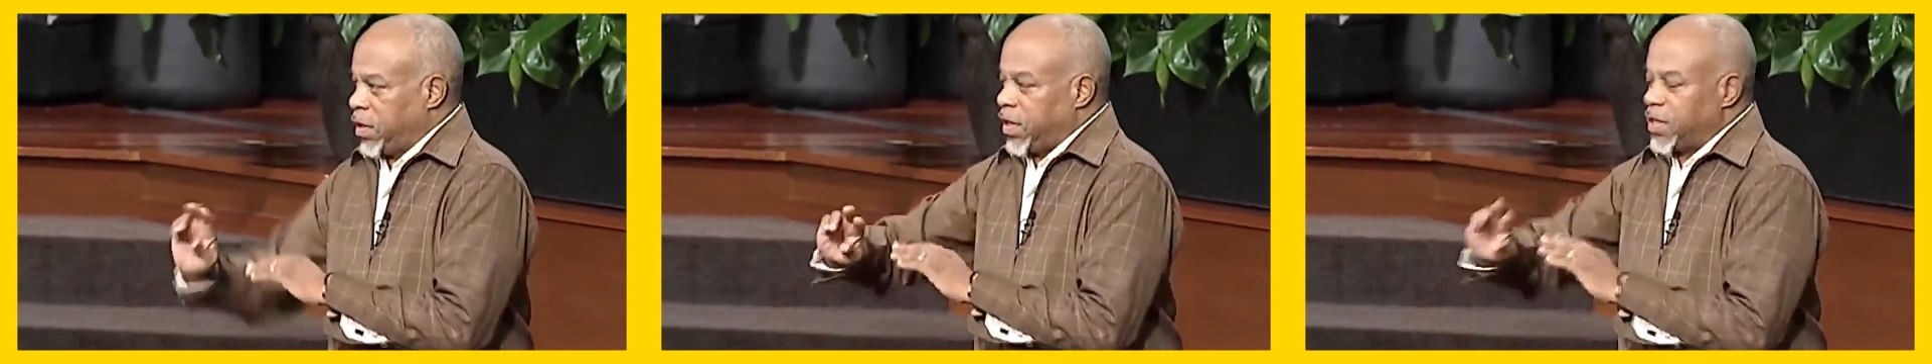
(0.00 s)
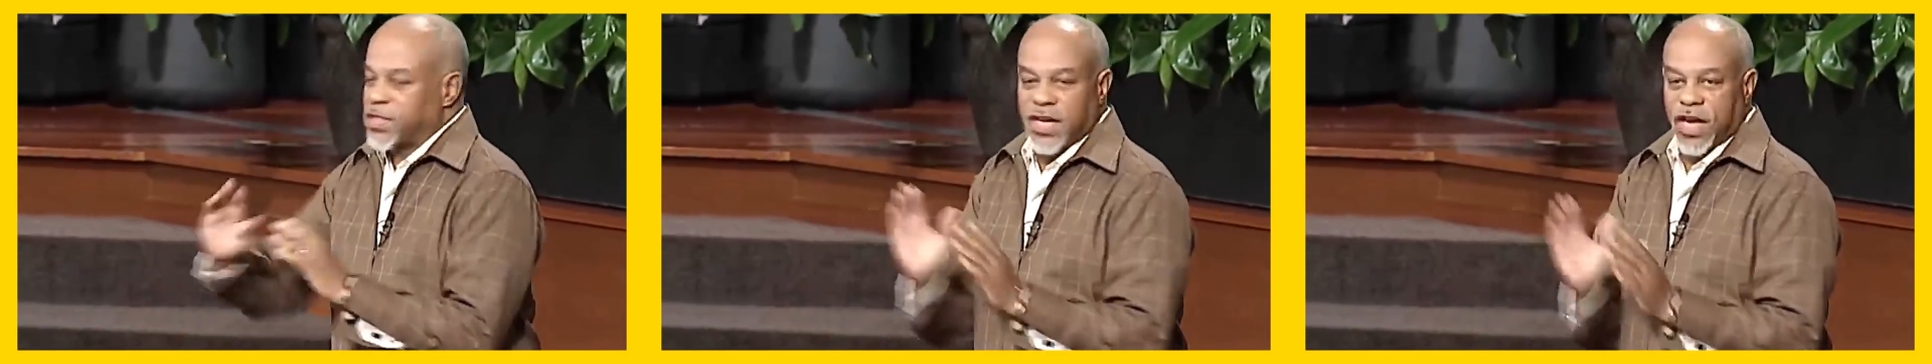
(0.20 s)

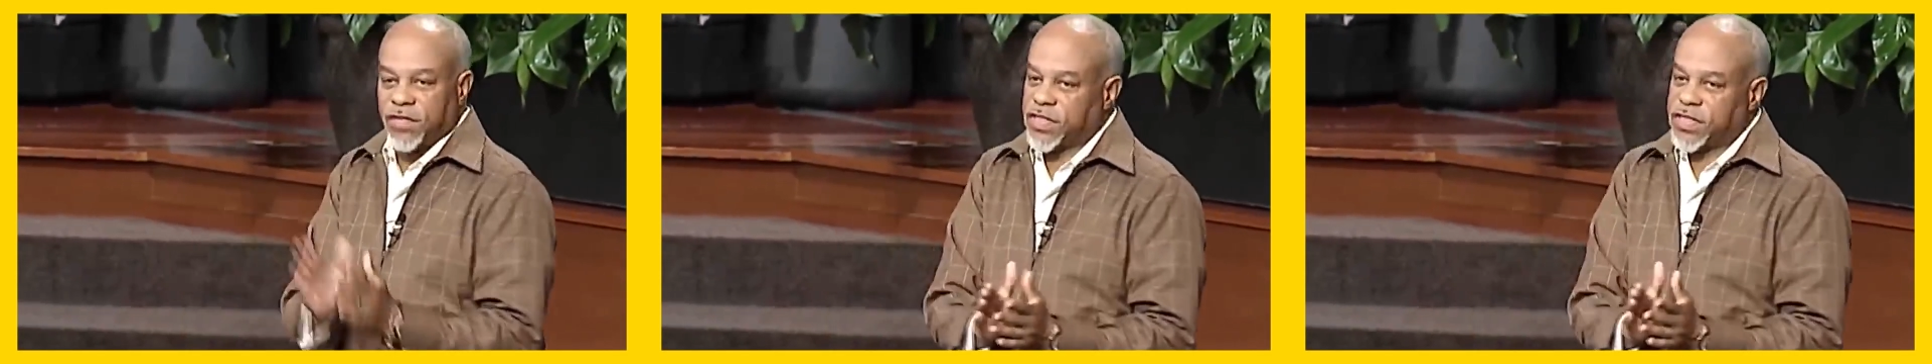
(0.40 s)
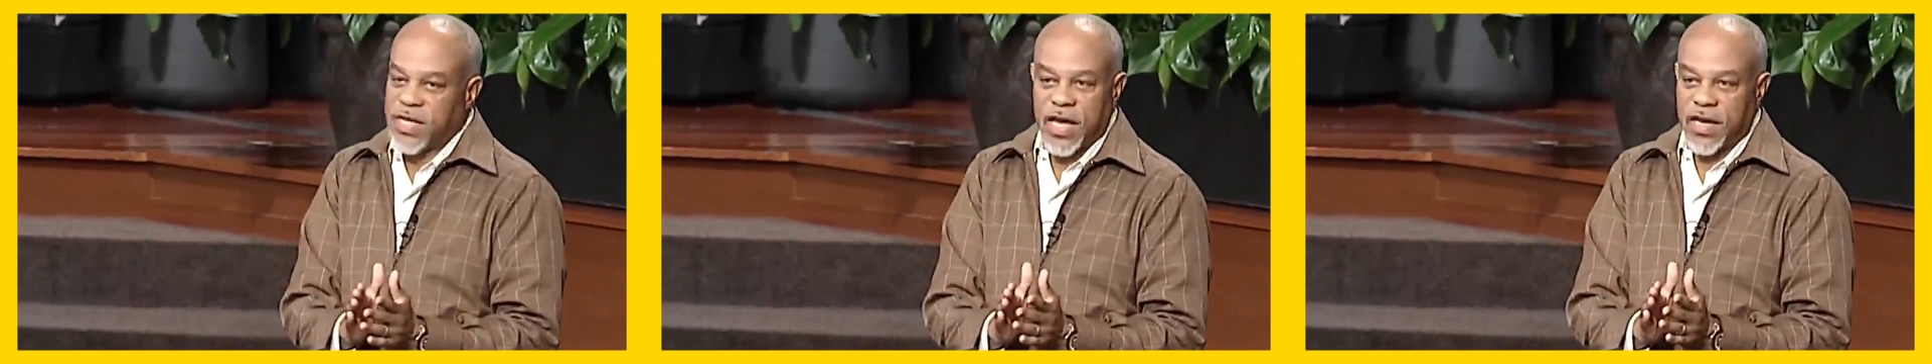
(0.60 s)
It's
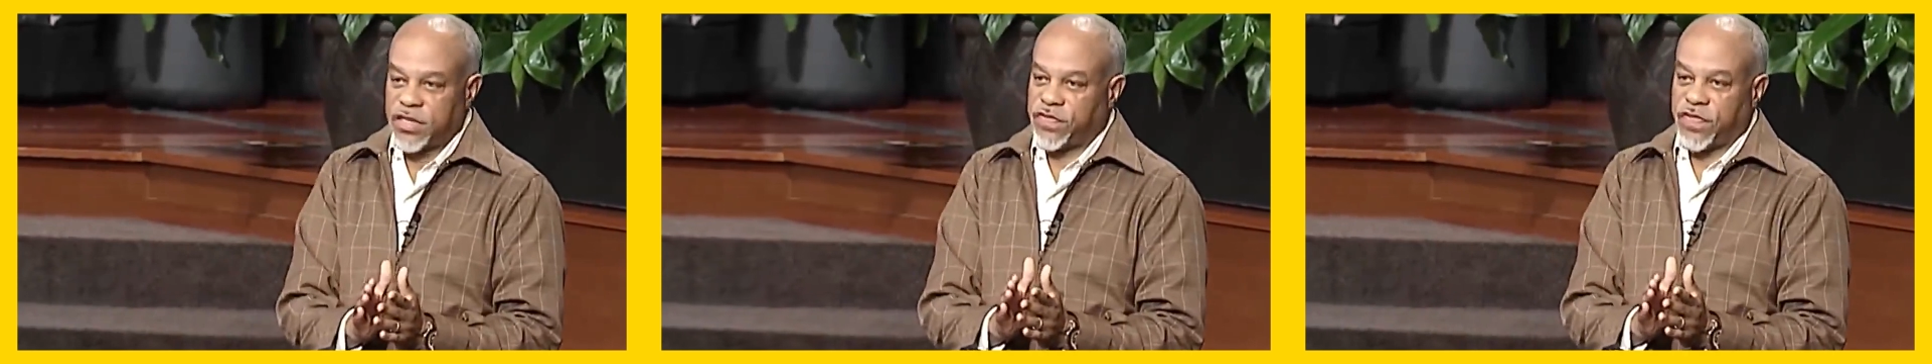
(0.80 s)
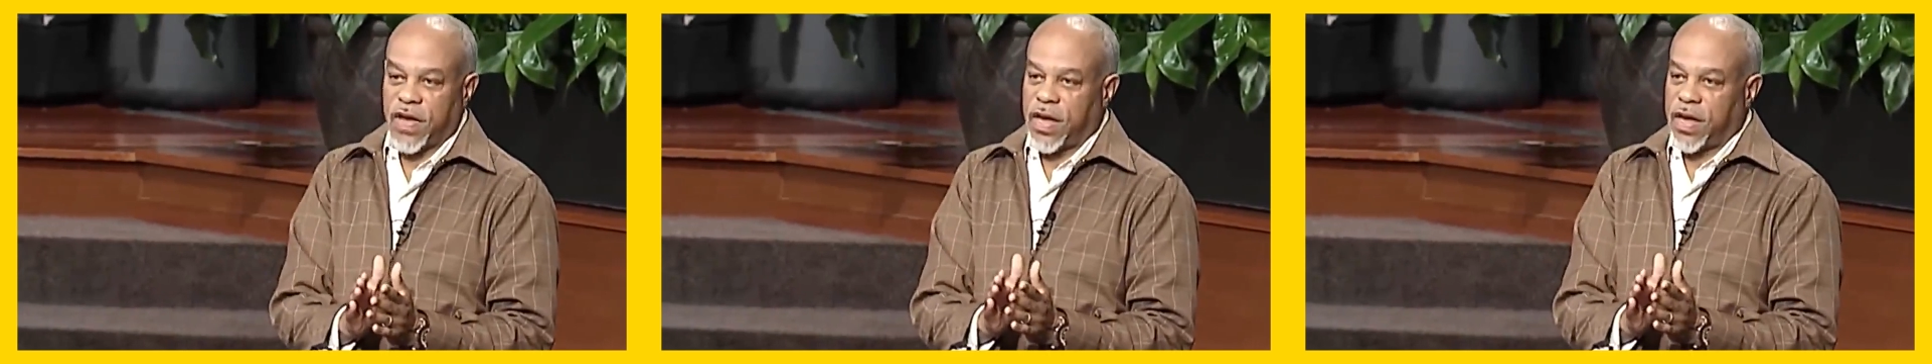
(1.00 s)
never
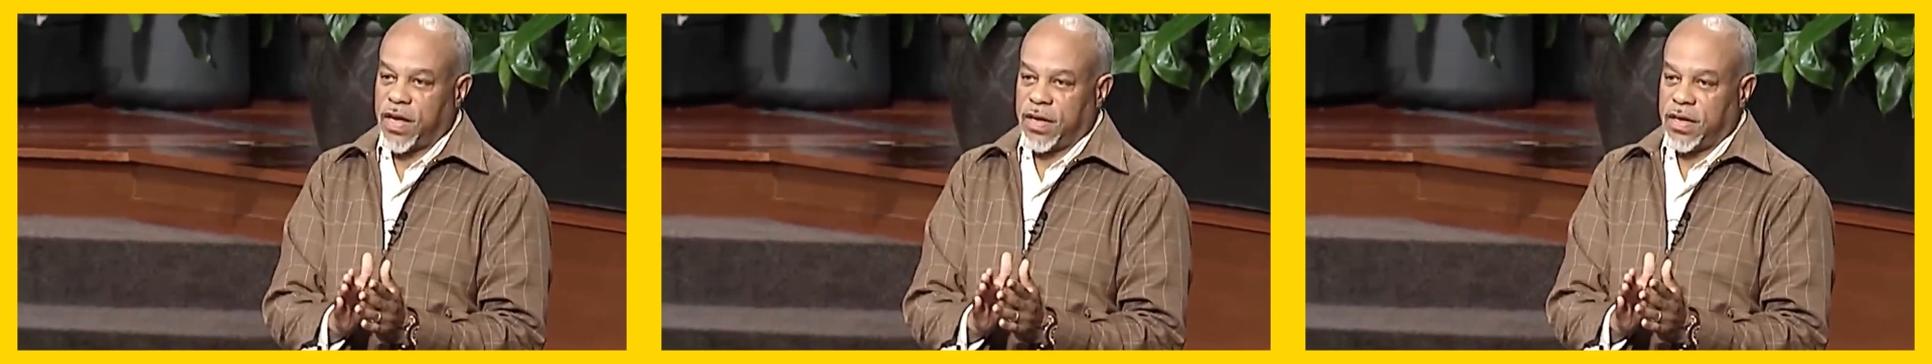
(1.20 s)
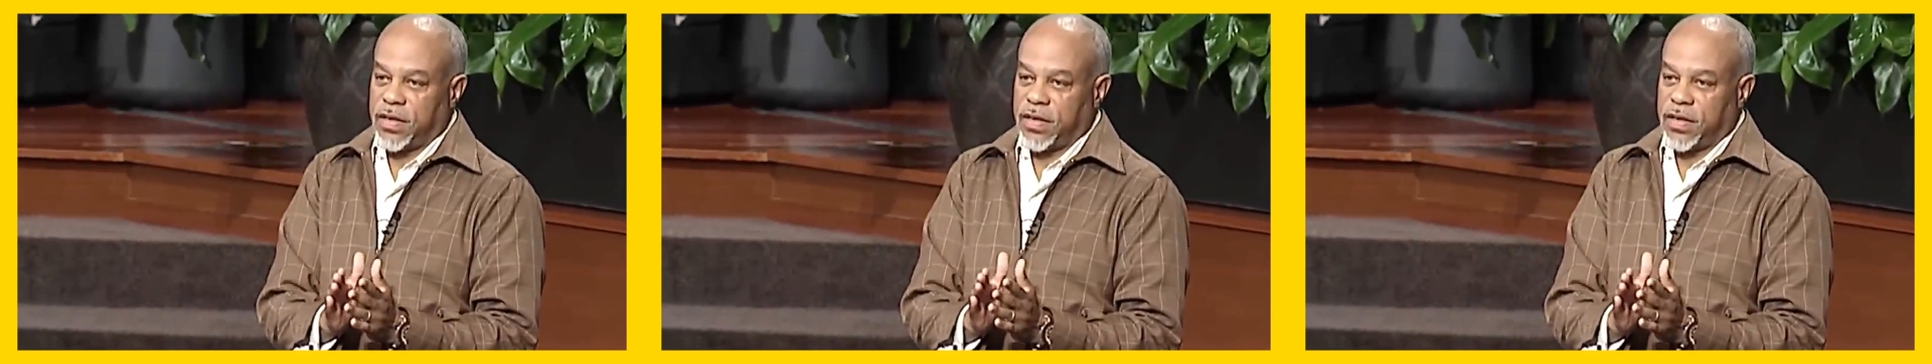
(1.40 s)
satisfied.